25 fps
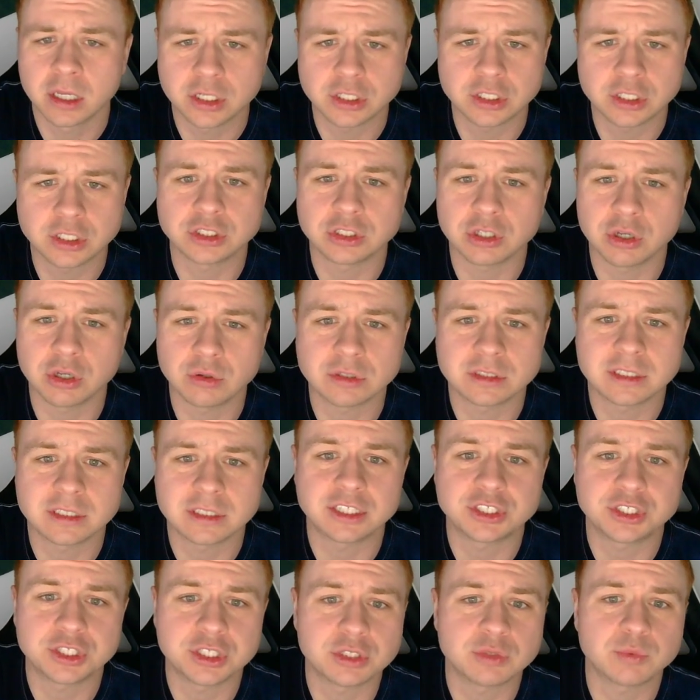just shows
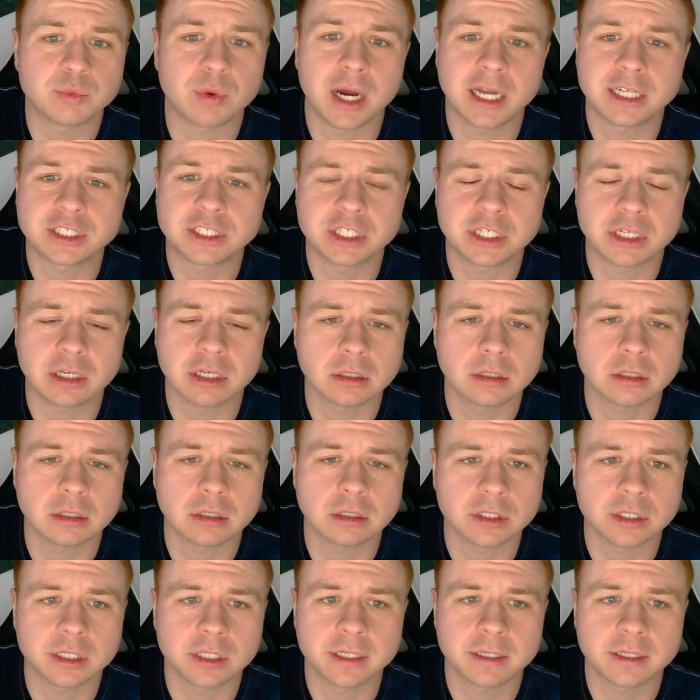that she's watching her
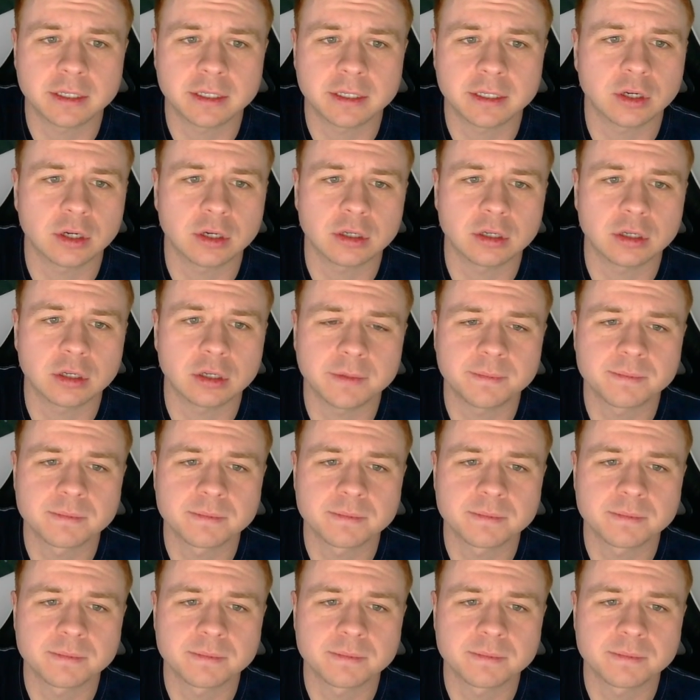journey currently.